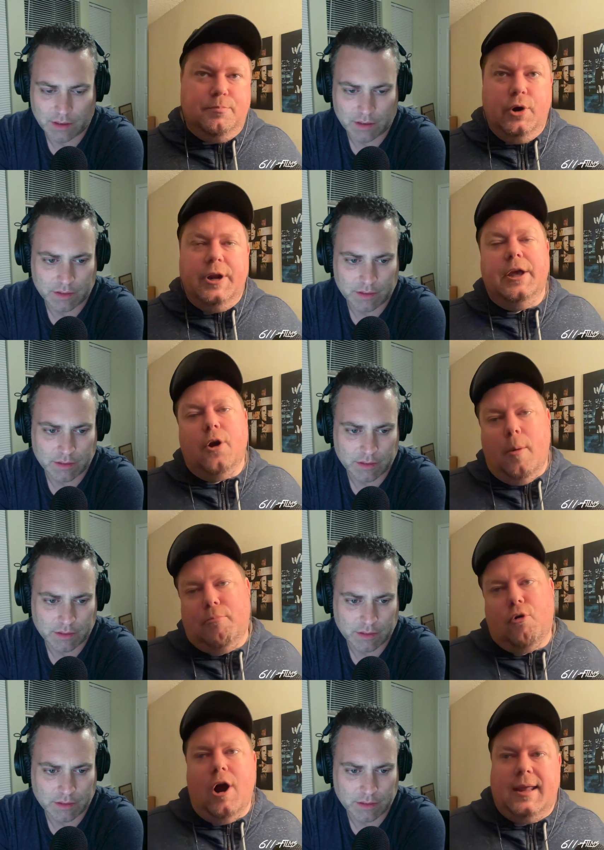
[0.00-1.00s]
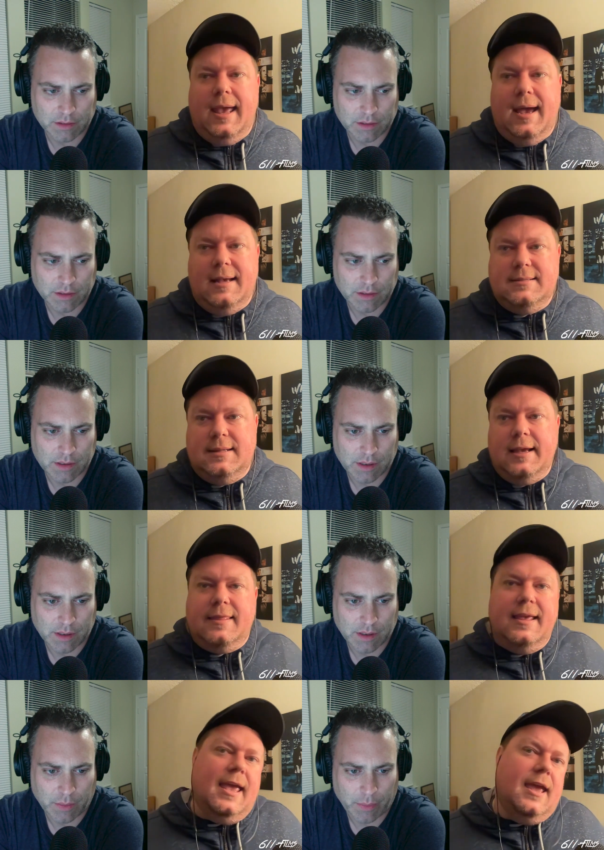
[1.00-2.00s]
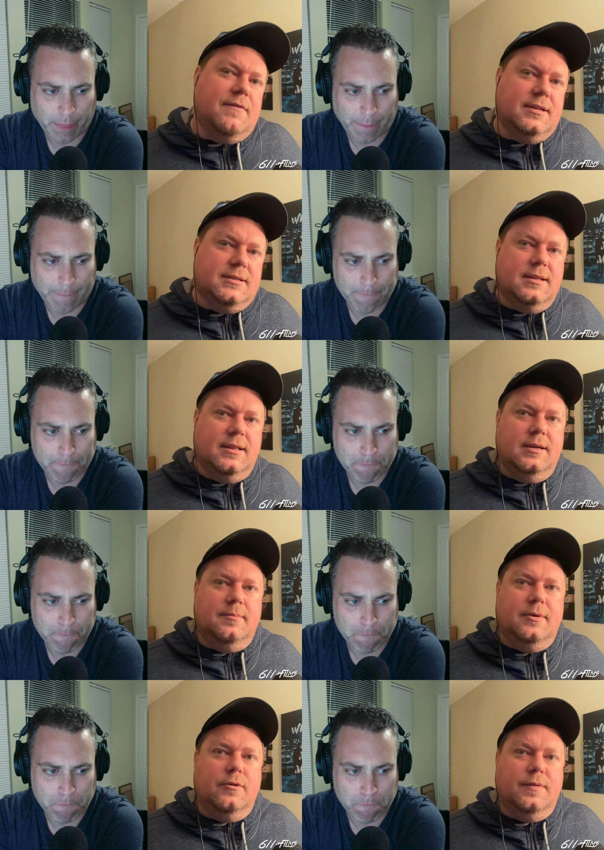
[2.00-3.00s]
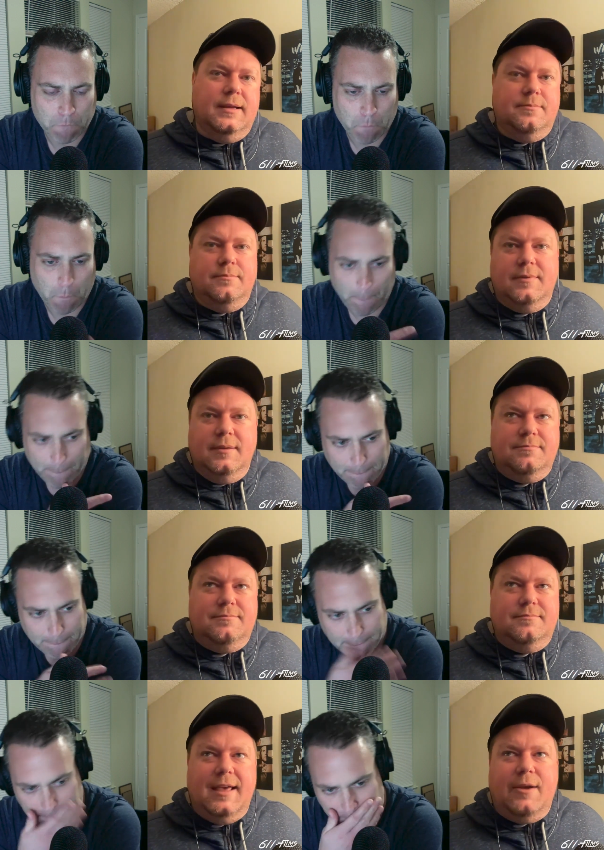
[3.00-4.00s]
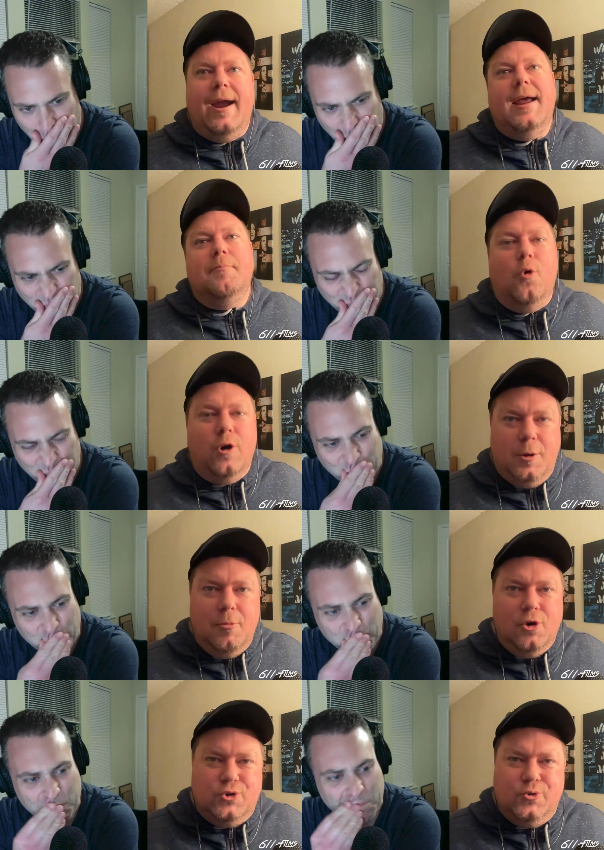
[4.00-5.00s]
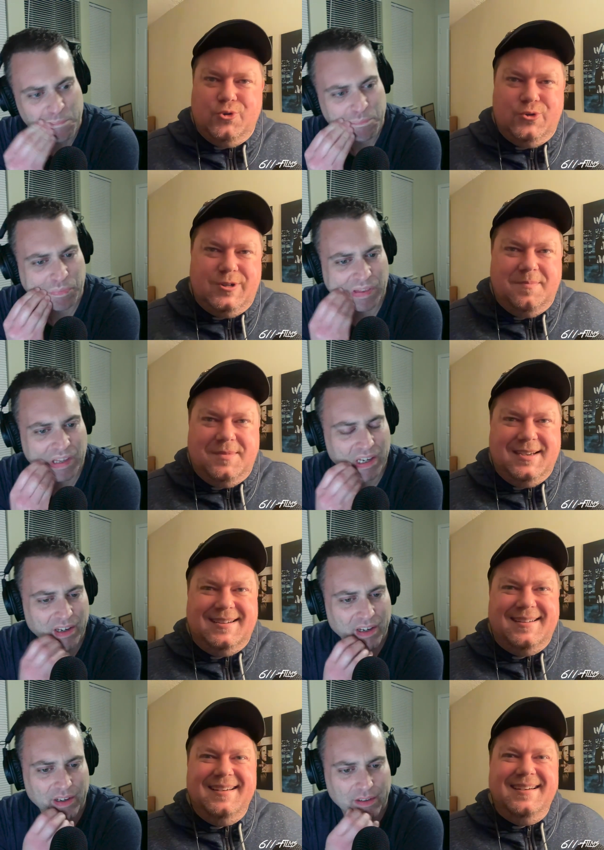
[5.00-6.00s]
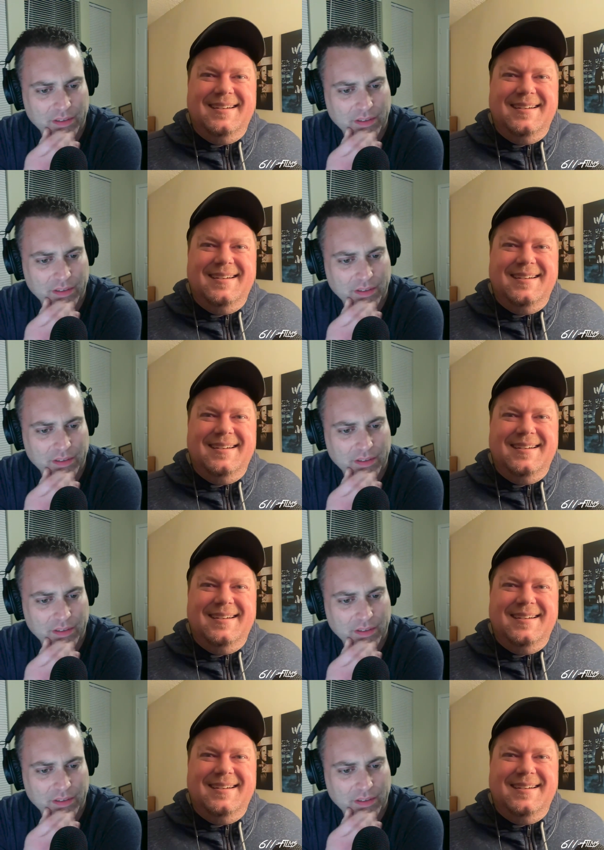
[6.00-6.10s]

Speaker 1: putting it on broadcast. Like they gave it to them, or they they they ran more commercials or something.